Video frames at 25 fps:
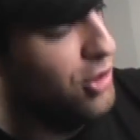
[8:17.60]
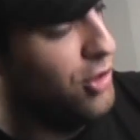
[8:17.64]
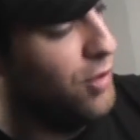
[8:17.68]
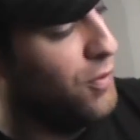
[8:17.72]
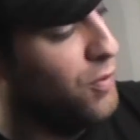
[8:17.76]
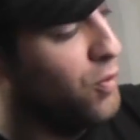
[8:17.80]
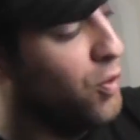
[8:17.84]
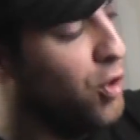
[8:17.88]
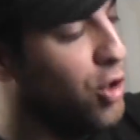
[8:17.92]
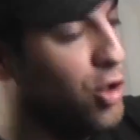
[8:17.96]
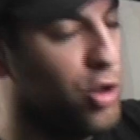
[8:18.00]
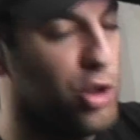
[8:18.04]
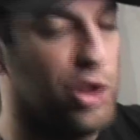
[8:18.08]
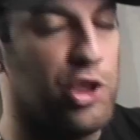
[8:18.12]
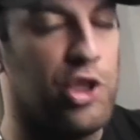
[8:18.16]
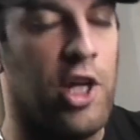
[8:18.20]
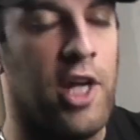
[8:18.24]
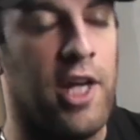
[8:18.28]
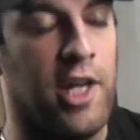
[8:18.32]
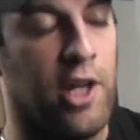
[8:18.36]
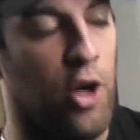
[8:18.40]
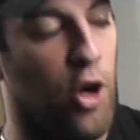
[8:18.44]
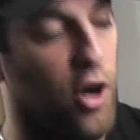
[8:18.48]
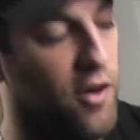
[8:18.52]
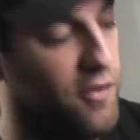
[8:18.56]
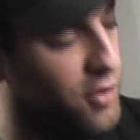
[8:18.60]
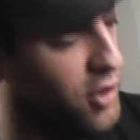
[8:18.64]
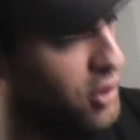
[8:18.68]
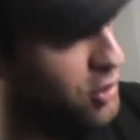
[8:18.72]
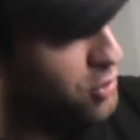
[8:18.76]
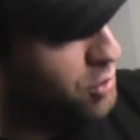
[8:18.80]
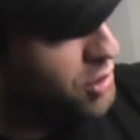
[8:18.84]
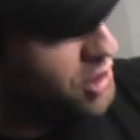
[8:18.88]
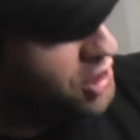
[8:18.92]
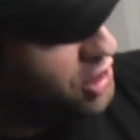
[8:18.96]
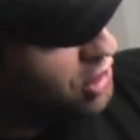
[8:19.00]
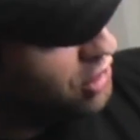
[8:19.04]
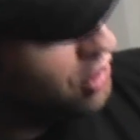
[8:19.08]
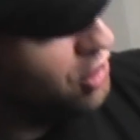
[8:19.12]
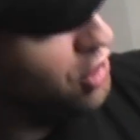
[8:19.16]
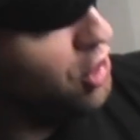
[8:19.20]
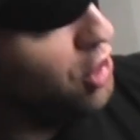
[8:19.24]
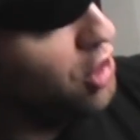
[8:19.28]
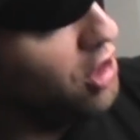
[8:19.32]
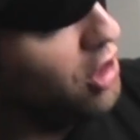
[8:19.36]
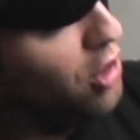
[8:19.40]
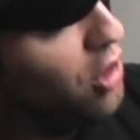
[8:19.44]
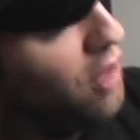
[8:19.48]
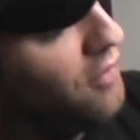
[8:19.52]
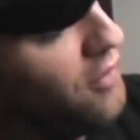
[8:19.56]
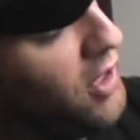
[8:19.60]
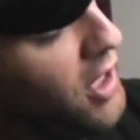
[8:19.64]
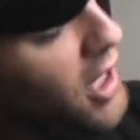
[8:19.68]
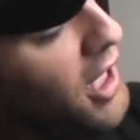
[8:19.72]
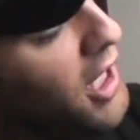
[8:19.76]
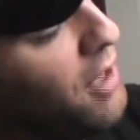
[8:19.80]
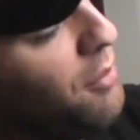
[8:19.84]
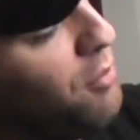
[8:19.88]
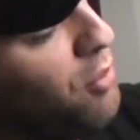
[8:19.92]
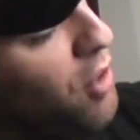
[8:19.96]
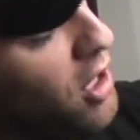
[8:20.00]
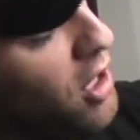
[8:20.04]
a little shading off because we just took it off the heat